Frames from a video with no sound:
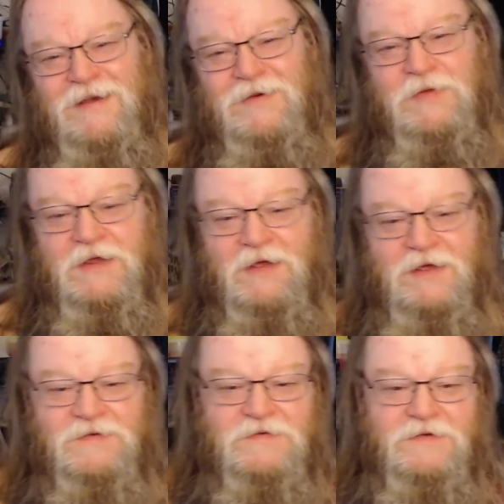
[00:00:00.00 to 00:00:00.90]

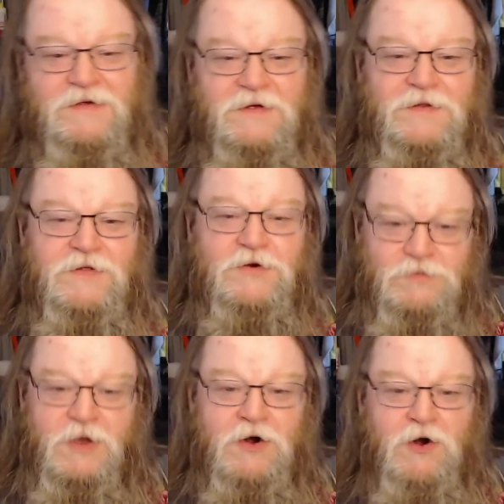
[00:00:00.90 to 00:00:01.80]
because there's
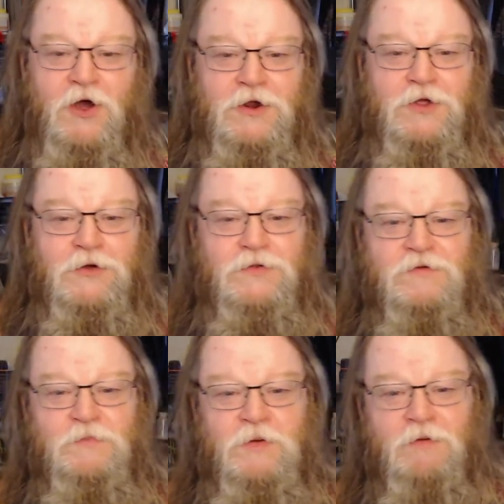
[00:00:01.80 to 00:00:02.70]
better audio
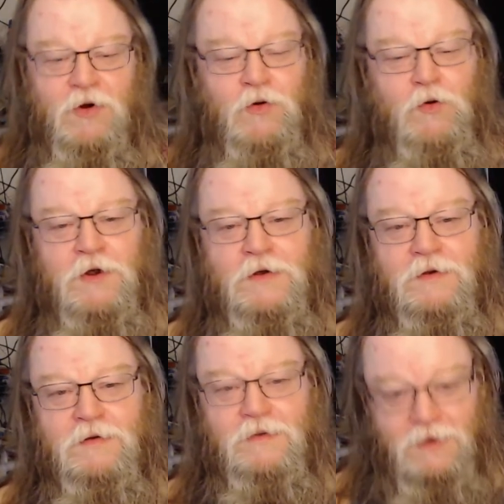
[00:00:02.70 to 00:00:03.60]
that's been recorded
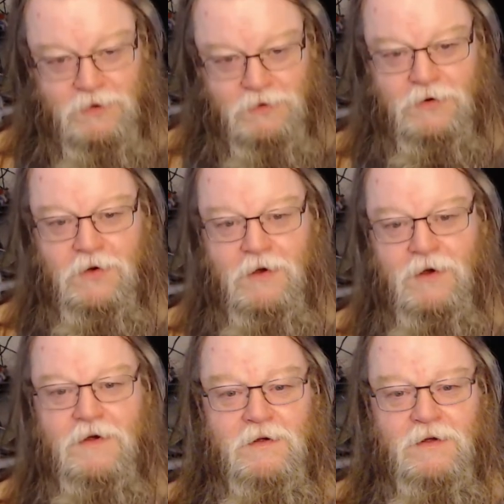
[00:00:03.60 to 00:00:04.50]
into the
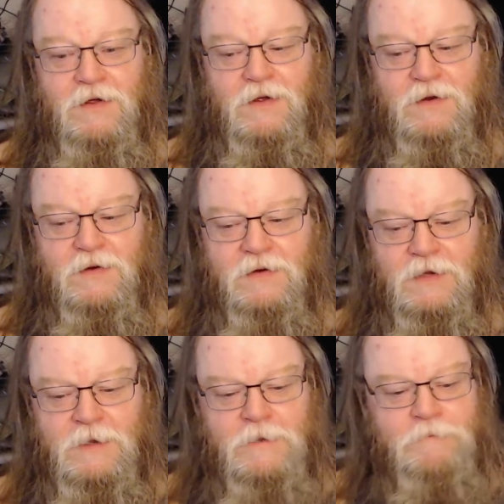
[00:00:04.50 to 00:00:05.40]
DAW, and
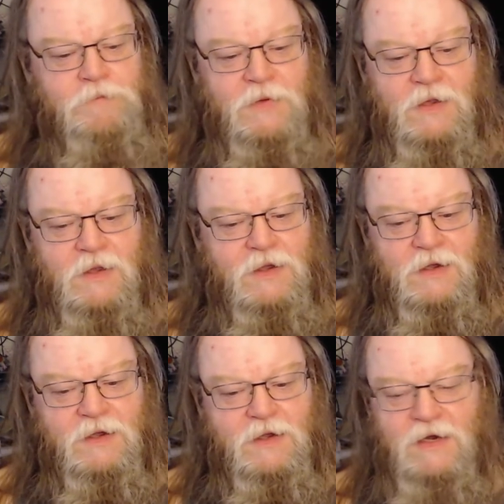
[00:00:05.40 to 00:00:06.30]

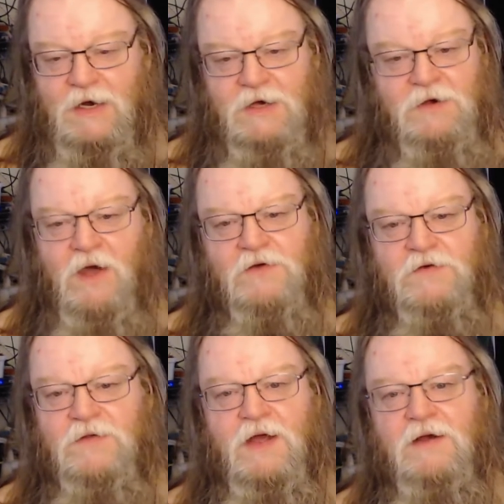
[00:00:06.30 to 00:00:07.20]
he didn't
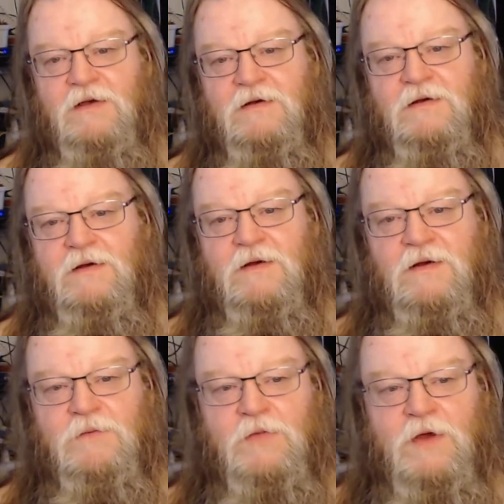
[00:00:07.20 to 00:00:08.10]
doctor that.
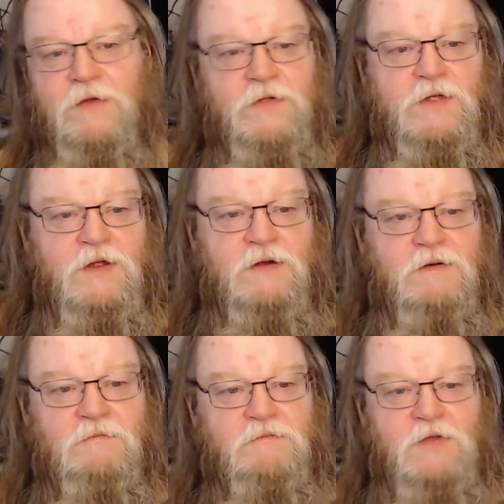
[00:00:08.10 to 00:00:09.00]
Other
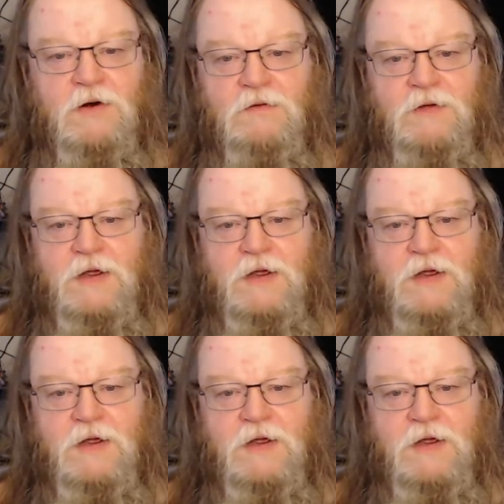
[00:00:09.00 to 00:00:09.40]
than, it